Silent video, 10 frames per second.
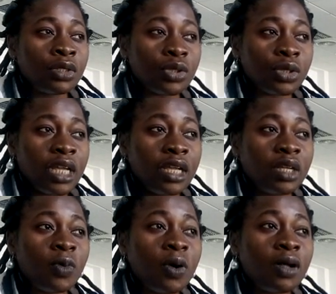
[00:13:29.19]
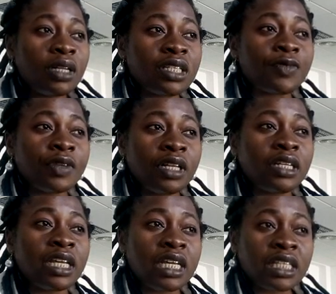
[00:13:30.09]
Today, the world is
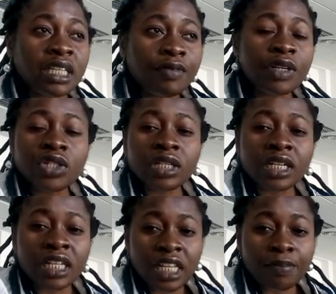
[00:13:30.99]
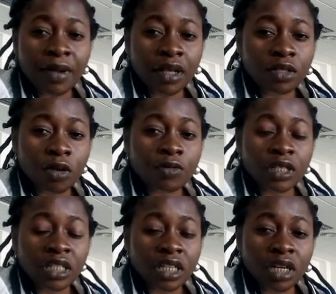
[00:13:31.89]
feeling the intervention and the impact of
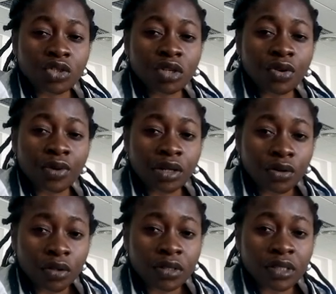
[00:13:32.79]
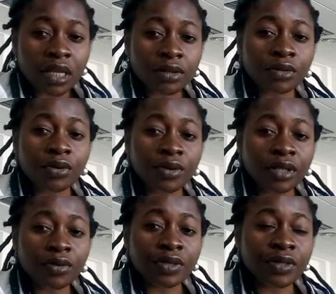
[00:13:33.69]
the International Red Cross and
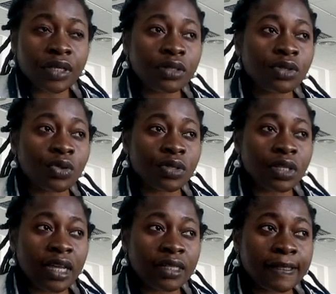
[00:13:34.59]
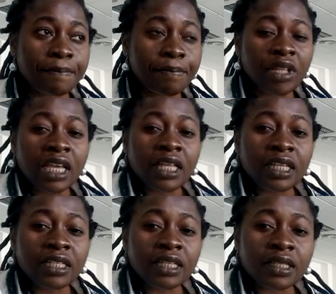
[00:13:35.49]
Red Crescent Society.
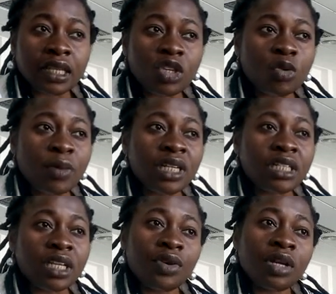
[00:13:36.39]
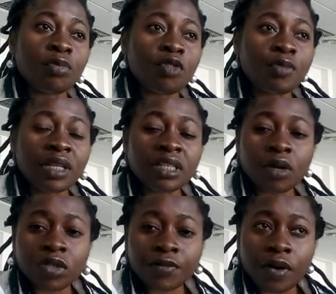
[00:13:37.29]
This is a humanitarian movement
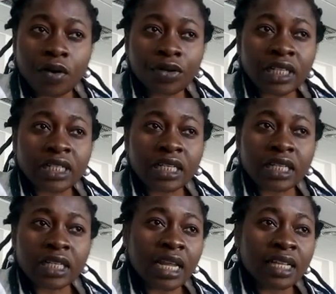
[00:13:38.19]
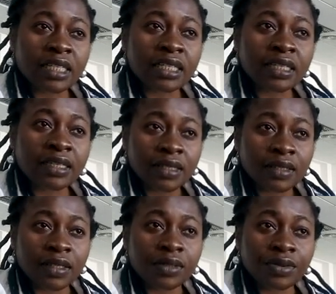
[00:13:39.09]
that was founded in
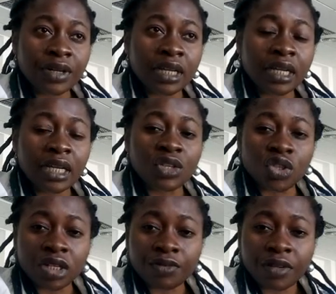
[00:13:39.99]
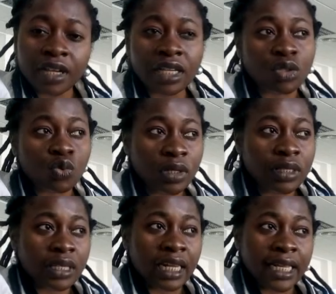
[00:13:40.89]
1963 in Geneva in
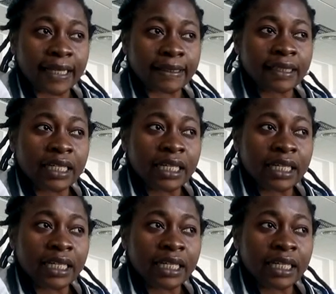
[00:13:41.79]
Switzerland.